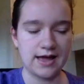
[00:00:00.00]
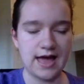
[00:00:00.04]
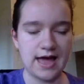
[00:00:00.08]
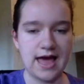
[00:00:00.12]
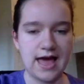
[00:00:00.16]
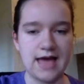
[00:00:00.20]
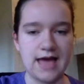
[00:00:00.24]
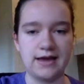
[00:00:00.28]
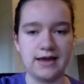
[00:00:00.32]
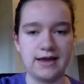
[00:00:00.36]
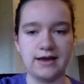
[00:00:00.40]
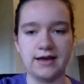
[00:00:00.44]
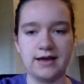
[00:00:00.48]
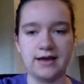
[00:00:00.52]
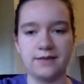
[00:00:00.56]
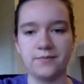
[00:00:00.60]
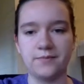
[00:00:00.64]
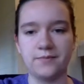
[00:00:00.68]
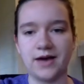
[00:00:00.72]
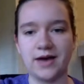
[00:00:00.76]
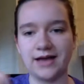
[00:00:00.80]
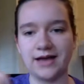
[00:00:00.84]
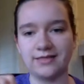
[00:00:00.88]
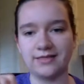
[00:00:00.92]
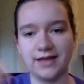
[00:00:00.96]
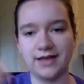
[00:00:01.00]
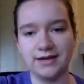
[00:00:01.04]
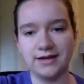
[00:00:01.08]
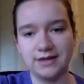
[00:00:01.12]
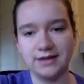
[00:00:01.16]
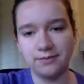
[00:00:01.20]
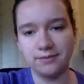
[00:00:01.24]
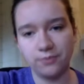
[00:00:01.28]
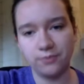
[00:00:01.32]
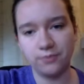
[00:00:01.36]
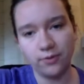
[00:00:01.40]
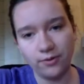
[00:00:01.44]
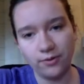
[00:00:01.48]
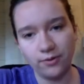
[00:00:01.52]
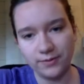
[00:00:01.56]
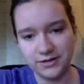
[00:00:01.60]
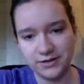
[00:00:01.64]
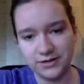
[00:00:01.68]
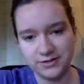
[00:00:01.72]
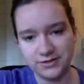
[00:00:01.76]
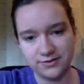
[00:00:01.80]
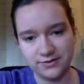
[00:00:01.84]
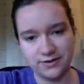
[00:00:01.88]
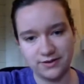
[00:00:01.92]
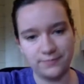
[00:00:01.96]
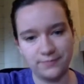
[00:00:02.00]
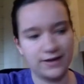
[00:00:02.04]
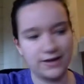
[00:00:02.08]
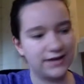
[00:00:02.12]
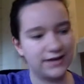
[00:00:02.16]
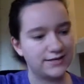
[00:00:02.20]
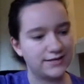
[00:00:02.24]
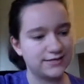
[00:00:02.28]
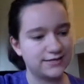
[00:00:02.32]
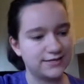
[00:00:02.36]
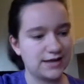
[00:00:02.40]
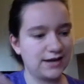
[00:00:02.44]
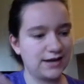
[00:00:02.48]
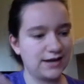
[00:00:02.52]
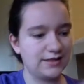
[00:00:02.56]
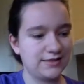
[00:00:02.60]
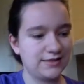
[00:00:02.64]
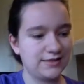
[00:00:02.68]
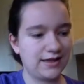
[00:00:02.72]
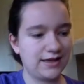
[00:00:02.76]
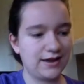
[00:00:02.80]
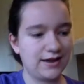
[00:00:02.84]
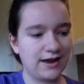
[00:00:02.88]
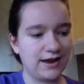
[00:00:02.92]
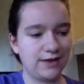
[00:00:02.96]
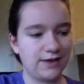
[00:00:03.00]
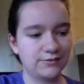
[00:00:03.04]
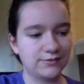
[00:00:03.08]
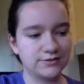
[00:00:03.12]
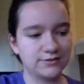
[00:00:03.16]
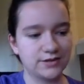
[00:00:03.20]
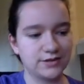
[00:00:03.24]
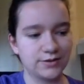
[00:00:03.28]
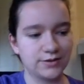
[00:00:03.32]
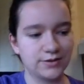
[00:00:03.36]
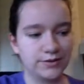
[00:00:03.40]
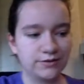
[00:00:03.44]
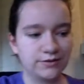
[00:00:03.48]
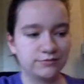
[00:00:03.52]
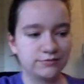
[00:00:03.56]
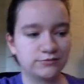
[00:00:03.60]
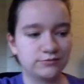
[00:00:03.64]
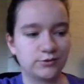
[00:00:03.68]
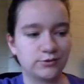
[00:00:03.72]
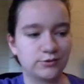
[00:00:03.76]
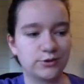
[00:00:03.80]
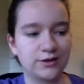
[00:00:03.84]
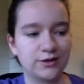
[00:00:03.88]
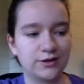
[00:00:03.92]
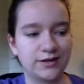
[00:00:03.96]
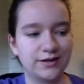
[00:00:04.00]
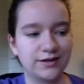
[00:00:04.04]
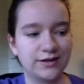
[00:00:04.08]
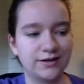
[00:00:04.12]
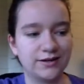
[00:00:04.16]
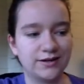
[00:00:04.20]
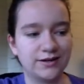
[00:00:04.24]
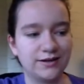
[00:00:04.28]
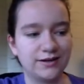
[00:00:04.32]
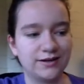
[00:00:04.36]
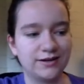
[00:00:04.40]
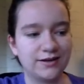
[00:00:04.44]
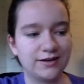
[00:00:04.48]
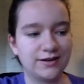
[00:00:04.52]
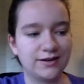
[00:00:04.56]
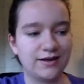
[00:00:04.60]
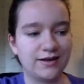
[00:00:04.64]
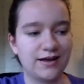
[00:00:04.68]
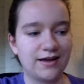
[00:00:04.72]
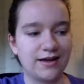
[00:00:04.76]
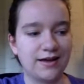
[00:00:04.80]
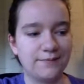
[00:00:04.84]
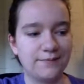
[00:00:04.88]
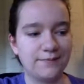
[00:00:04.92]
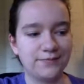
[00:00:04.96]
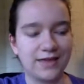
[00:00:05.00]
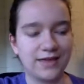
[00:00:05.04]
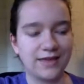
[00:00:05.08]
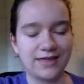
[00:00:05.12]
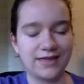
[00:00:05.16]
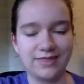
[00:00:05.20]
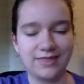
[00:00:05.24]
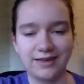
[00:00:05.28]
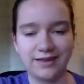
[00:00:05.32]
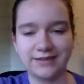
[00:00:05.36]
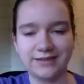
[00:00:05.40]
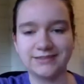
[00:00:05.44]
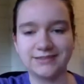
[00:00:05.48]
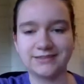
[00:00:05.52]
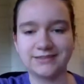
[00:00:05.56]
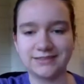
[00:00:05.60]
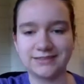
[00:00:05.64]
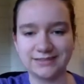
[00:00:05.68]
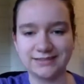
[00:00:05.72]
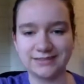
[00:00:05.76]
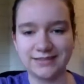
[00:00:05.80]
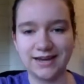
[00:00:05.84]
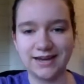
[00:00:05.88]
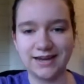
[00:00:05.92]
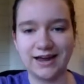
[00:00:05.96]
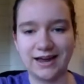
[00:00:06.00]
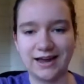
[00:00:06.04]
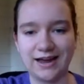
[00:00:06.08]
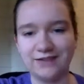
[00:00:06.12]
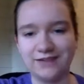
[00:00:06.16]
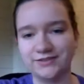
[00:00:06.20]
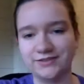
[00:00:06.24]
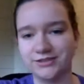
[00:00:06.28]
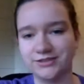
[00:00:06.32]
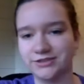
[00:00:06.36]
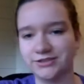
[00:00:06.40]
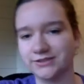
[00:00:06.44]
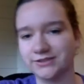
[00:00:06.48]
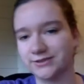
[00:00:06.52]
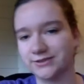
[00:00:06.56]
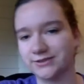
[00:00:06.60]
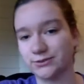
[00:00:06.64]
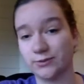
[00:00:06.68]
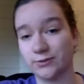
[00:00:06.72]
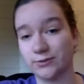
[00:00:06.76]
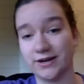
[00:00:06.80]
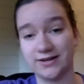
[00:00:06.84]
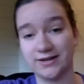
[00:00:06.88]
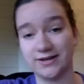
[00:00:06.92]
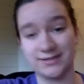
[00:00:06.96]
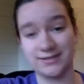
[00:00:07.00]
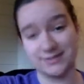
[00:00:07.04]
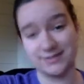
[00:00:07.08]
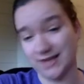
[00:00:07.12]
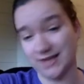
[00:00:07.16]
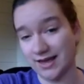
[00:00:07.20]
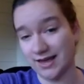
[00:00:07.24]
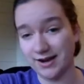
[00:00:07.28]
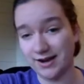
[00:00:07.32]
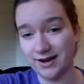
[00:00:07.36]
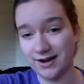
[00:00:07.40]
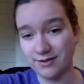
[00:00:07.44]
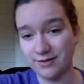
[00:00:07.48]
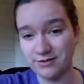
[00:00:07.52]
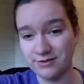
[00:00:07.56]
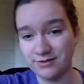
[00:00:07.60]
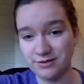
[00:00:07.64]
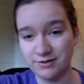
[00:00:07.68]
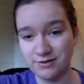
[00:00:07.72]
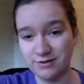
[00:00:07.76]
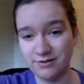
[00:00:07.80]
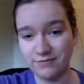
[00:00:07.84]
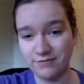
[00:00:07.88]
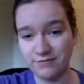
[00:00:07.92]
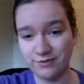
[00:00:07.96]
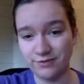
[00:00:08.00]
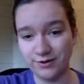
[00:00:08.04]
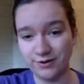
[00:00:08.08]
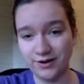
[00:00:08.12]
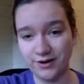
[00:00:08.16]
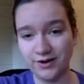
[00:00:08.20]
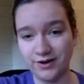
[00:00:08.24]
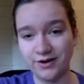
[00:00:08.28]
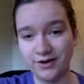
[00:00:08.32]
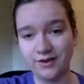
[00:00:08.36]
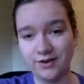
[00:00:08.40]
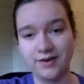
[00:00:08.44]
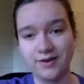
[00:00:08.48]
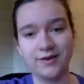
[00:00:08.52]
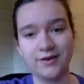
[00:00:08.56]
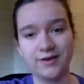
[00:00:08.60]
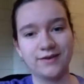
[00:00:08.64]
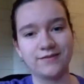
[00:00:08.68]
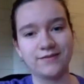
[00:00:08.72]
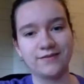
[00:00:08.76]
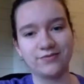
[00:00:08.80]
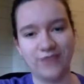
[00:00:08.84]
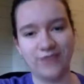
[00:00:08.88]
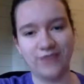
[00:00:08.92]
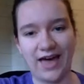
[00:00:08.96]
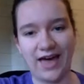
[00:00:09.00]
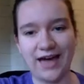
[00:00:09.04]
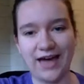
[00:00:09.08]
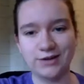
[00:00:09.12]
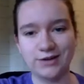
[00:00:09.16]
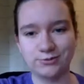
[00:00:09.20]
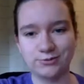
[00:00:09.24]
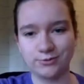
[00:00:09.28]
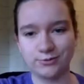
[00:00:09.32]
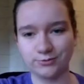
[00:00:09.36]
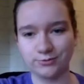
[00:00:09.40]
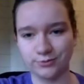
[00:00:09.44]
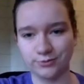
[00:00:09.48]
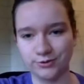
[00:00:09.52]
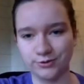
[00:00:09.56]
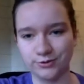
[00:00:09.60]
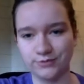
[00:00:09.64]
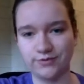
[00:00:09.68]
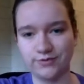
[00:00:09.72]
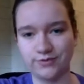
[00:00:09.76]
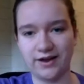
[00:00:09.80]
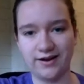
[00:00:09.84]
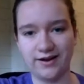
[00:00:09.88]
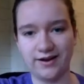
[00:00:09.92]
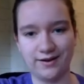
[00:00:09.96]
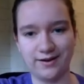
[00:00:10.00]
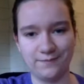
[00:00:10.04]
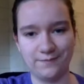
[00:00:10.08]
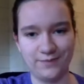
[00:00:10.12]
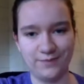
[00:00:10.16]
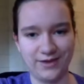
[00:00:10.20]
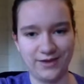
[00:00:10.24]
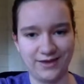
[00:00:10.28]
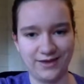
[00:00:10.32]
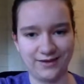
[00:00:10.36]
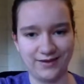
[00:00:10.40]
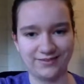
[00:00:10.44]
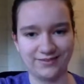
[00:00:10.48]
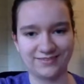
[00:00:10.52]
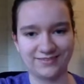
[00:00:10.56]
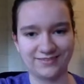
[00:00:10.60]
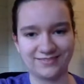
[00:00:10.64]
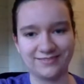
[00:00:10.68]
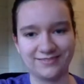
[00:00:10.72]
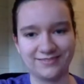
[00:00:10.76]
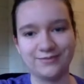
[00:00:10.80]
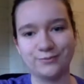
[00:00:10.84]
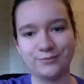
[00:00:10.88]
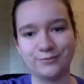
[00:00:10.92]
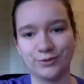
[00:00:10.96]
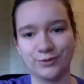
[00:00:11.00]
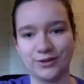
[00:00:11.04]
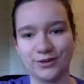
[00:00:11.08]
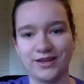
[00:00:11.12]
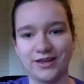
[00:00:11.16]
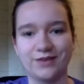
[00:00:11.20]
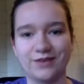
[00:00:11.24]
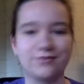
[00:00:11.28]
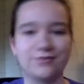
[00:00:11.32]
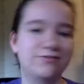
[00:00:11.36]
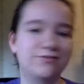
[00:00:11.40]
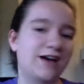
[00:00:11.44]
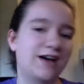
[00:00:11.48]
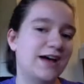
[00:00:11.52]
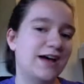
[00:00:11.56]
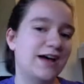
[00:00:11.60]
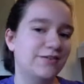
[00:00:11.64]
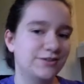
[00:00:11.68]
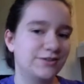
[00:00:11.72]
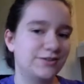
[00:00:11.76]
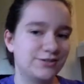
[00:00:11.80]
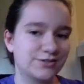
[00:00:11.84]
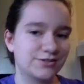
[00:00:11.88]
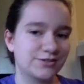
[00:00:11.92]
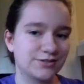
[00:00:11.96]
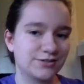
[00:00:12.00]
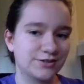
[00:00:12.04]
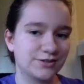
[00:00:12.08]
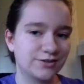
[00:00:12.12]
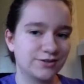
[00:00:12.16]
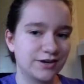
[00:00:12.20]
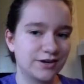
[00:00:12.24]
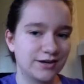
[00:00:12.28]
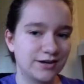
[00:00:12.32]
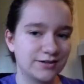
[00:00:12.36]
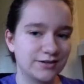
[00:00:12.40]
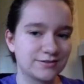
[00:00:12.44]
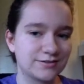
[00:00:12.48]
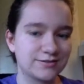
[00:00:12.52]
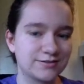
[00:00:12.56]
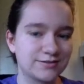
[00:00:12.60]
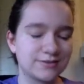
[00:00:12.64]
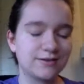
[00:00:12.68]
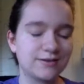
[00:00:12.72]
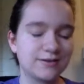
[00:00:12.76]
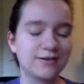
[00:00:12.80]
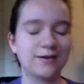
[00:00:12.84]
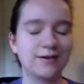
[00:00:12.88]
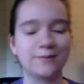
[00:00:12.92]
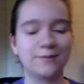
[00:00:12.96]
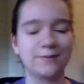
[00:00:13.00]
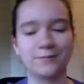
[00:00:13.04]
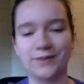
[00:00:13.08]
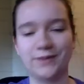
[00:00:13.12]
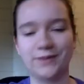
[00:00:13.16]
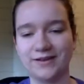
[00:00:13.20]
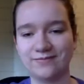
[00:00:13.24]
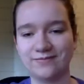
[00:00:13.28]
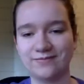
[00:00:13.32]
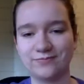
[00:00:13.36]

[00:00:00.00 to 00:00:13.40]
And I lined up a whole bunch of them. I decided that I was going for, I think 6.5 inches is what I decided I was going for. The actual roof ended up being more like 5 inches across, but